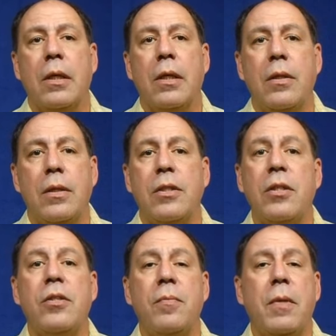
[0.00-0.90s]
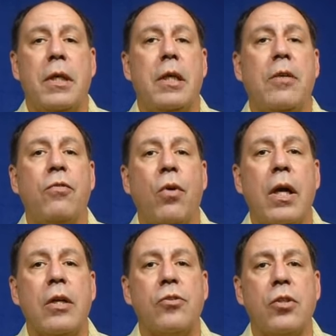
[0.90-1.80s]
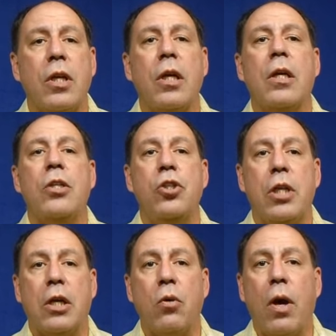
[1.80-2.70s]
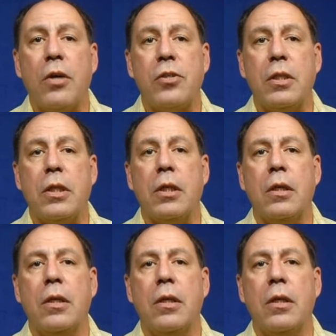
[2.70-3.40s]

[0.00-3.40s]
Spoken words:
This is the meaning of grace: generosity.